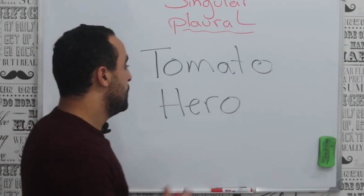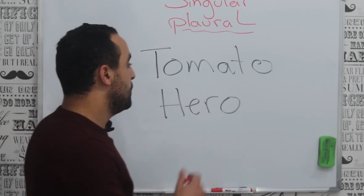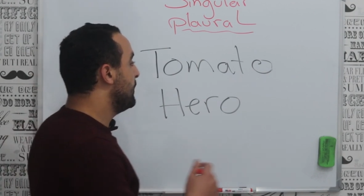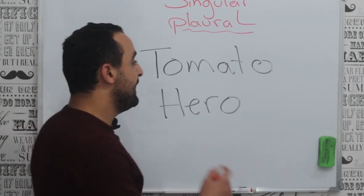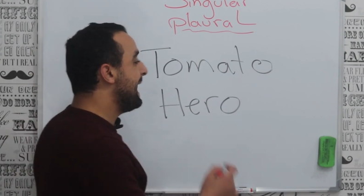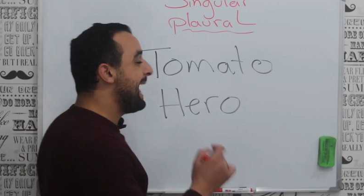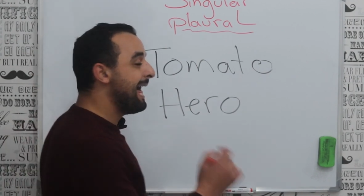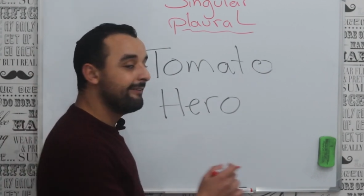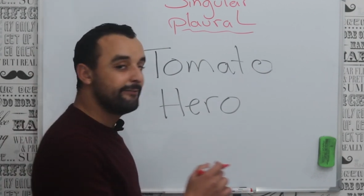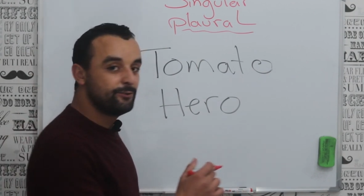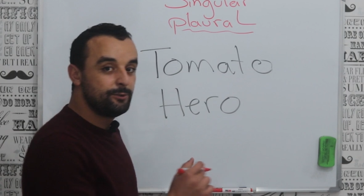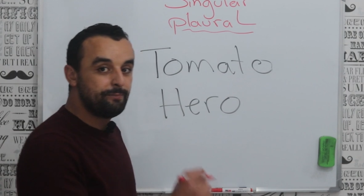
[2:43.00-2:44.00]
we
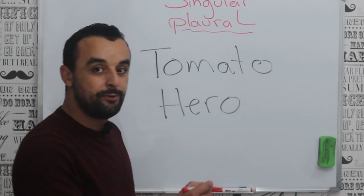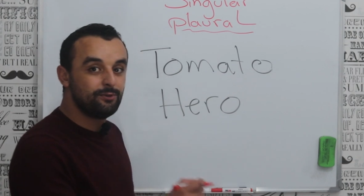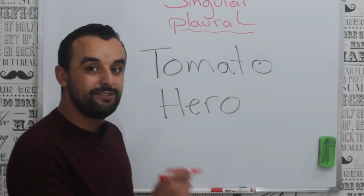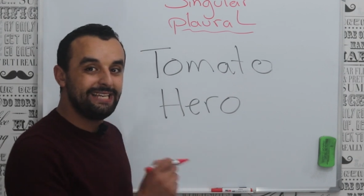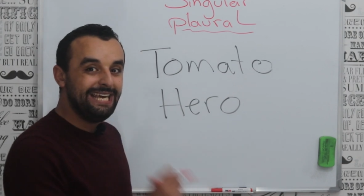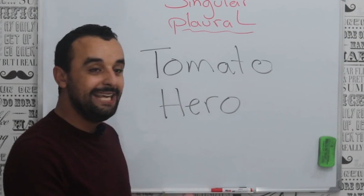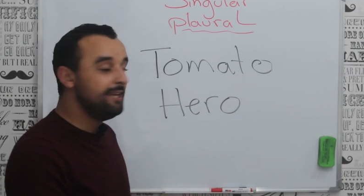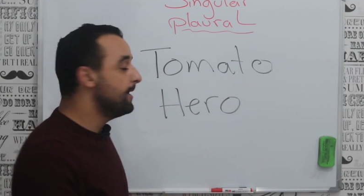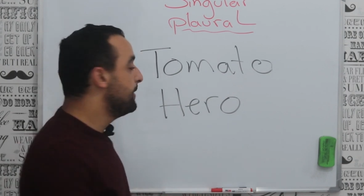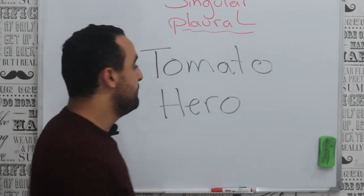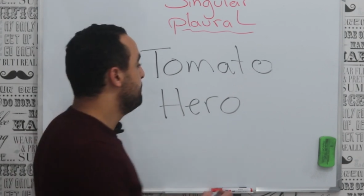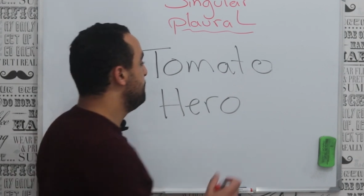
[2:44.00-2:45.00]
have to put
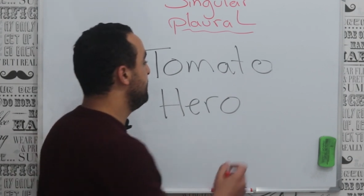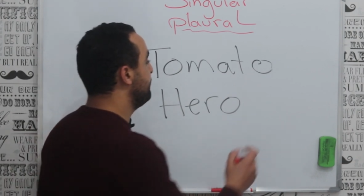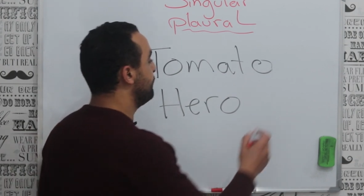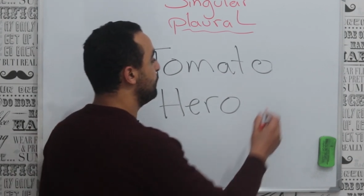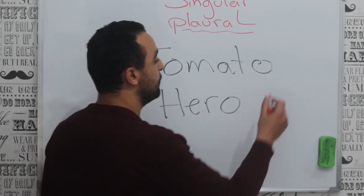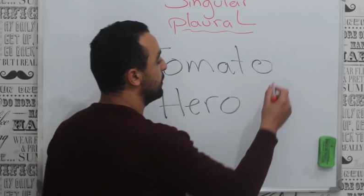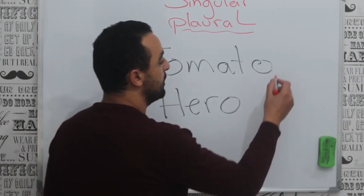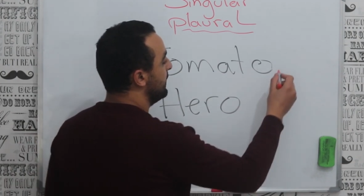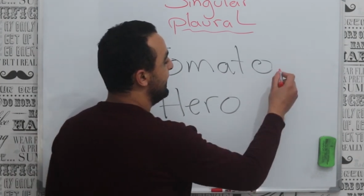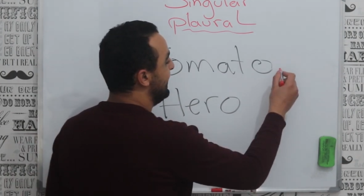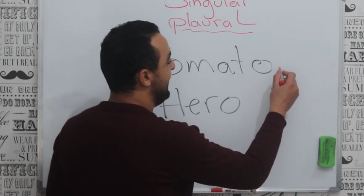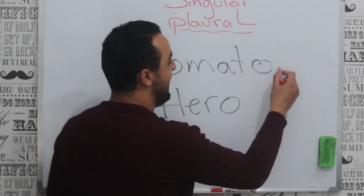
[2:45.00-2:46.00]
E
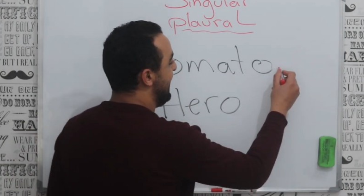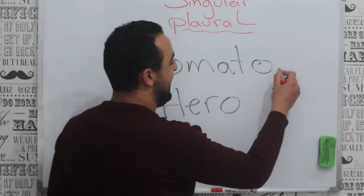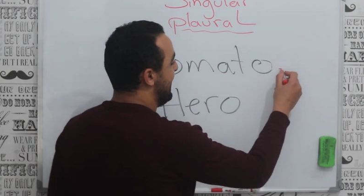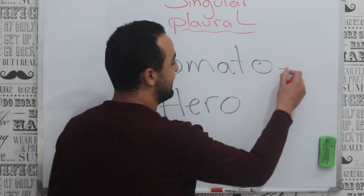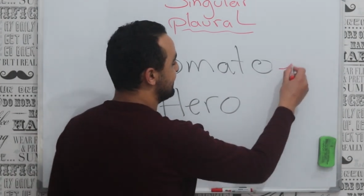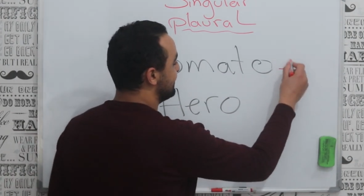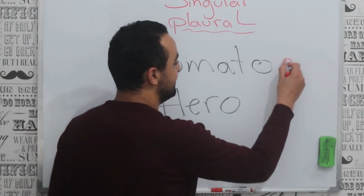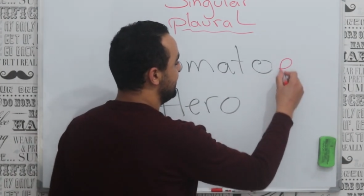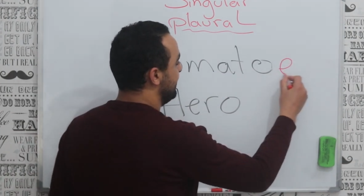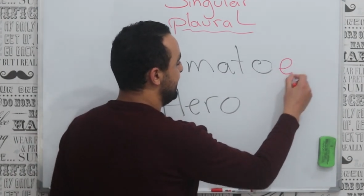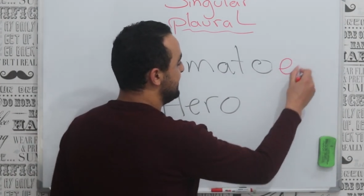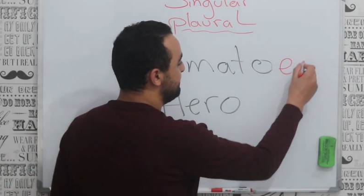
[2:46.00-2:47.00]
before
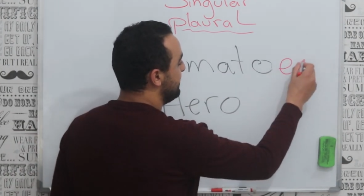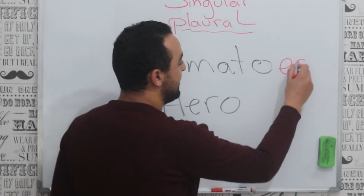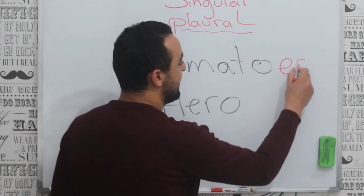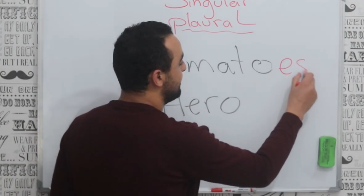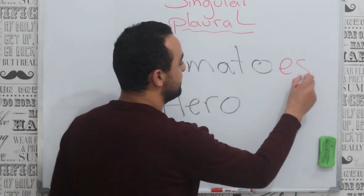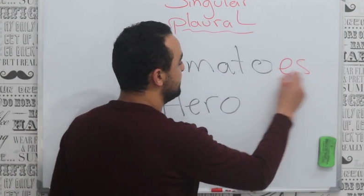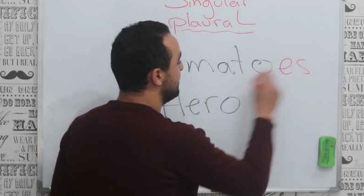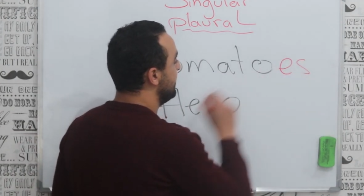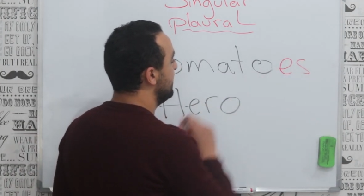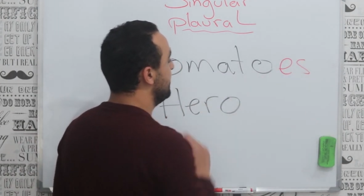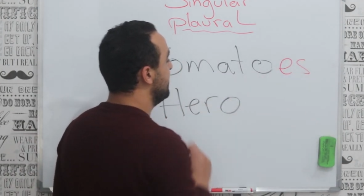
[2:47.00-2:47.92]
S. It becomes